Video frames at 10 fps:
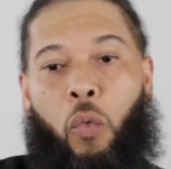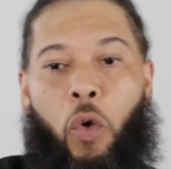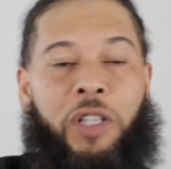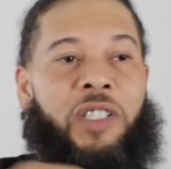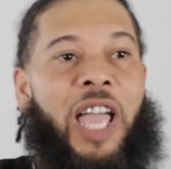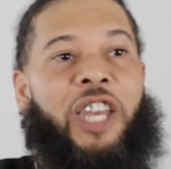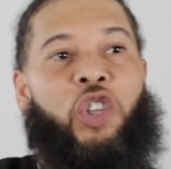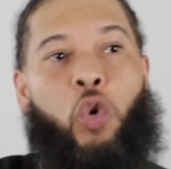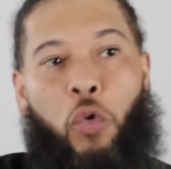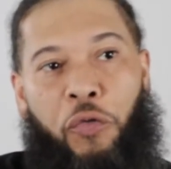Once
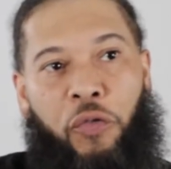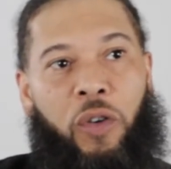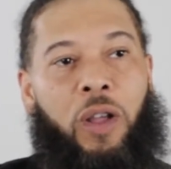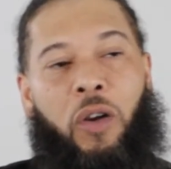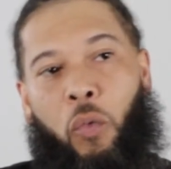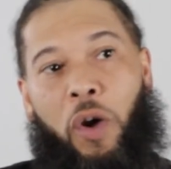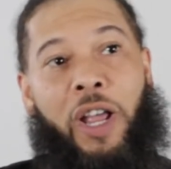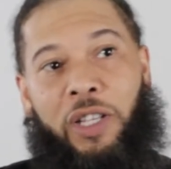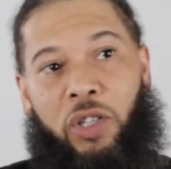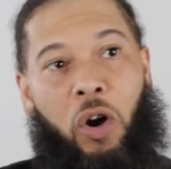that youth
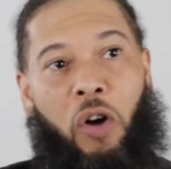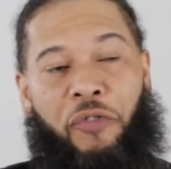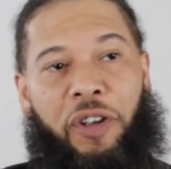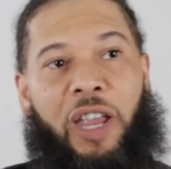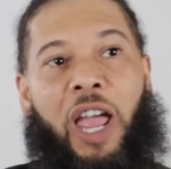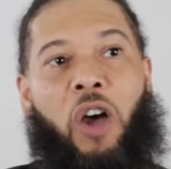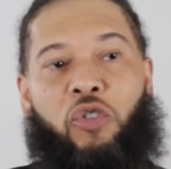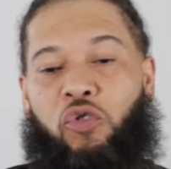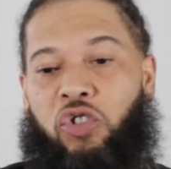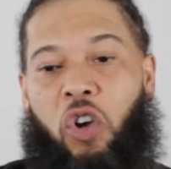wears off and now
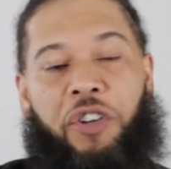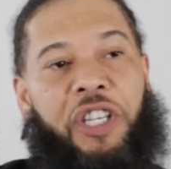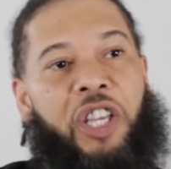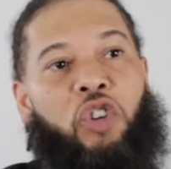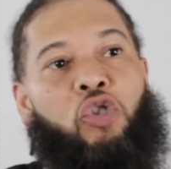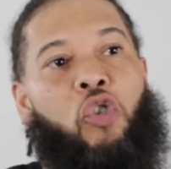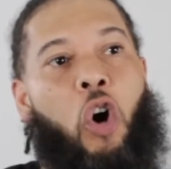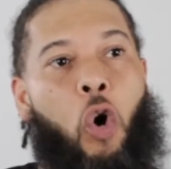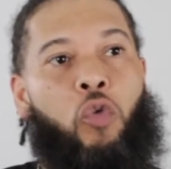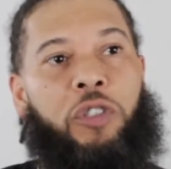you starting to get a little
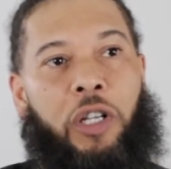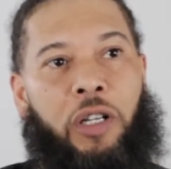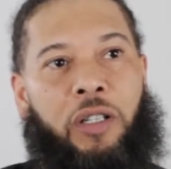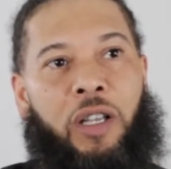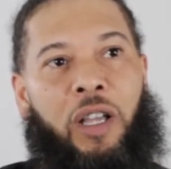older